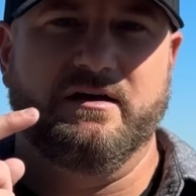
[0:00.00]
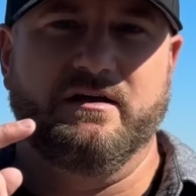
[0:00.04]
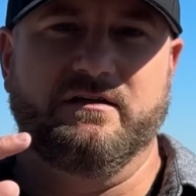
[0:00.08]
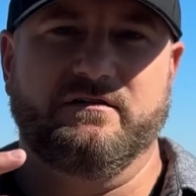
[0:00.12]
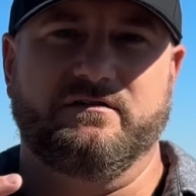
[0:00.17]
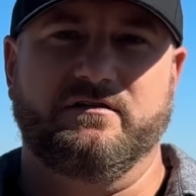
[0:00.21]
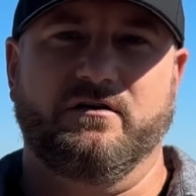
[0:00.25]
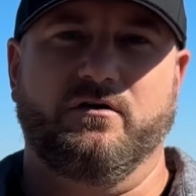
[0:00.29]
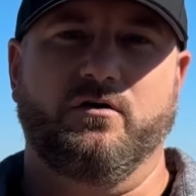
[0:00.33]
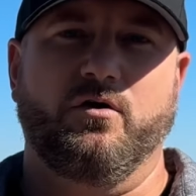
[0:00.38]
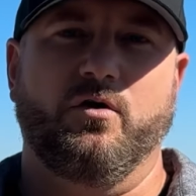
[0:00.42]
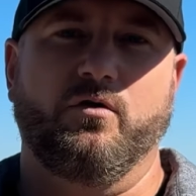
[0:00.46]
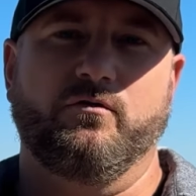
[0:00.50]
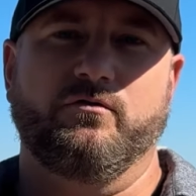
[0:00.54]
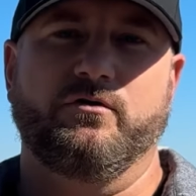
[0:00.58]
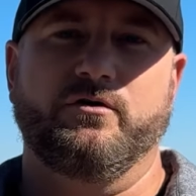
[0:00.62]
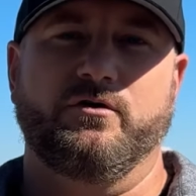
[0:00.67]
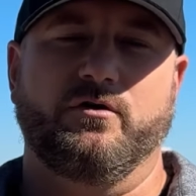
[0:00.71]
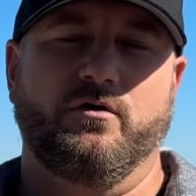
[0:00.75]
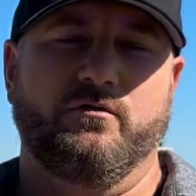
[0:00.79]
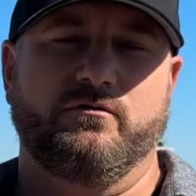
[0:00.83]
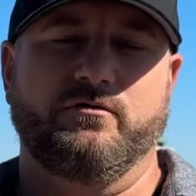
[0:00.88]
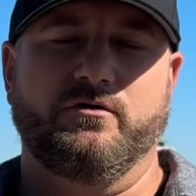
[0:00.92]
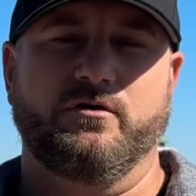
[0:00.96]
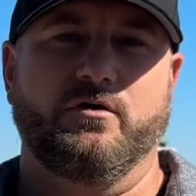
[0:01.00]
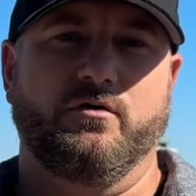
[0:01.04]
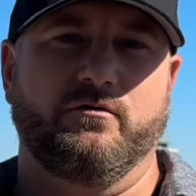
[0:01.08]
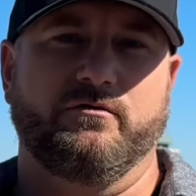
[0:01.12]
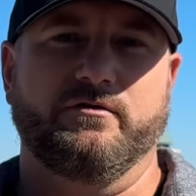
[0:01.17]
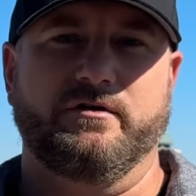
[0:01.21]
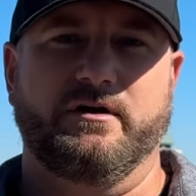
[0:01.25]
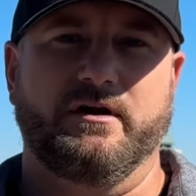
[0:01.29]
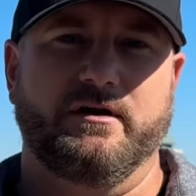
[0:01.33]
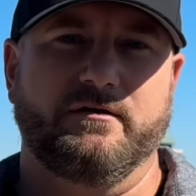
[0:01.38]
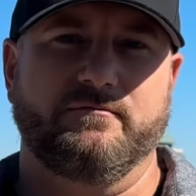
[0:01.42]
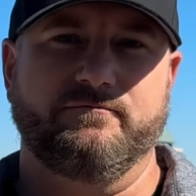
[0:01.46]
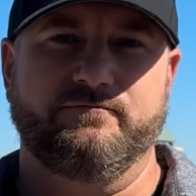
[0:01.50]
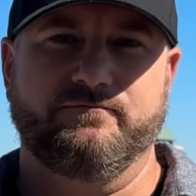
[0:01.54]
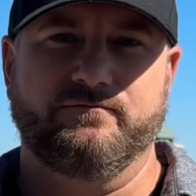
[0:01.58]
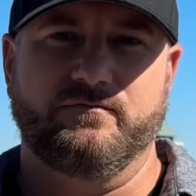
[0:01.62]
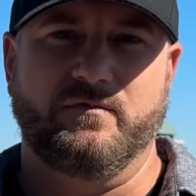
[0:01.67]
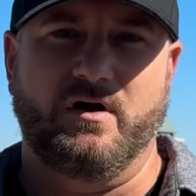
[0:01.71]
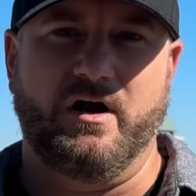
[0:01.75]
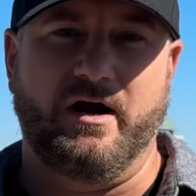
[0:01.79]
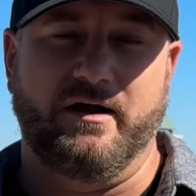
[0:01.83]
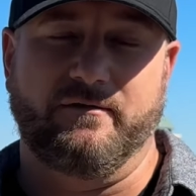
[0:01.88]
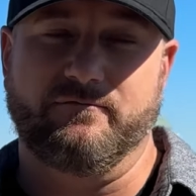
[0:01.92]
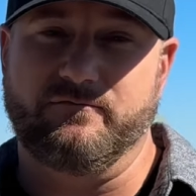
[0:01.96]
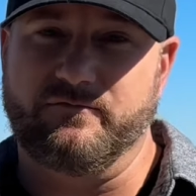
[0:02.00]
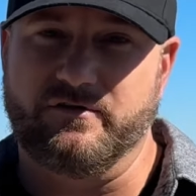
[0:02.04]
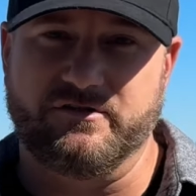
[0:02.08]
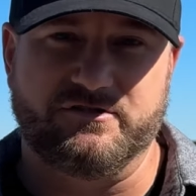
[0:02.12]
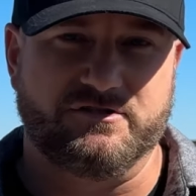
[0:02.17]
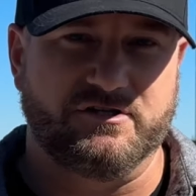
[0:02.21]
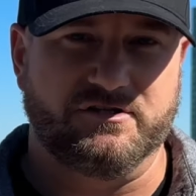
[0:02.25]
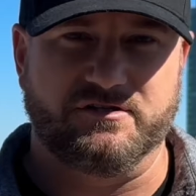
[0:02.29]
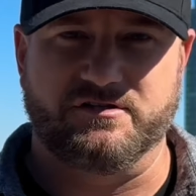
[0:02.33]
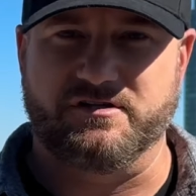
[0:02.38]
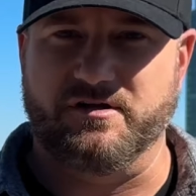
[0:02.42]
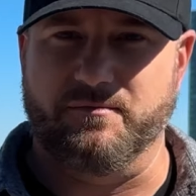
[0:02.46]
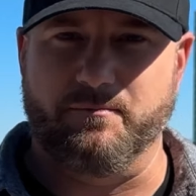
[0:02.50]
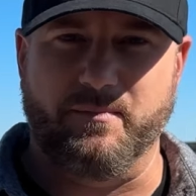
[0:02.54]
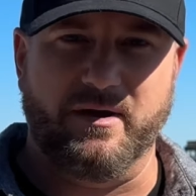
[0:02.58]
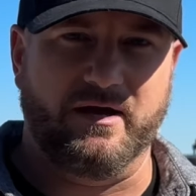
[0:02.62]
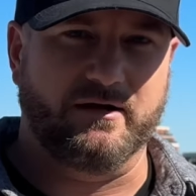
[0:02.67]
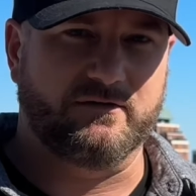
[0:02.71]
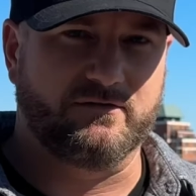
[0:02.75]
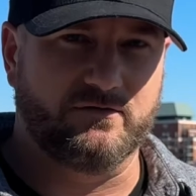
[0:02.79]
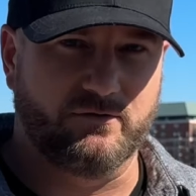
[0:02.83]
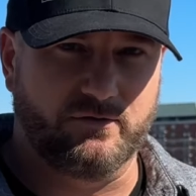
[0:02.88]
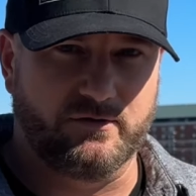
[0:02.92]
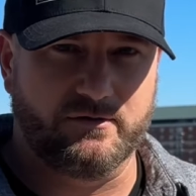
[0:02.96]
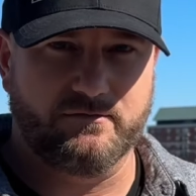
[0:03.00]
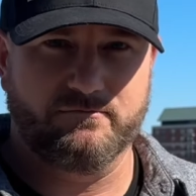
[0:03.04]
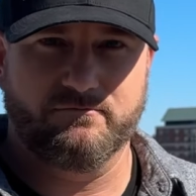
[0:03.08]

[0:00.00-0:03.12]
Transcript: and sell over and over and over again. All right, let's just get back to it.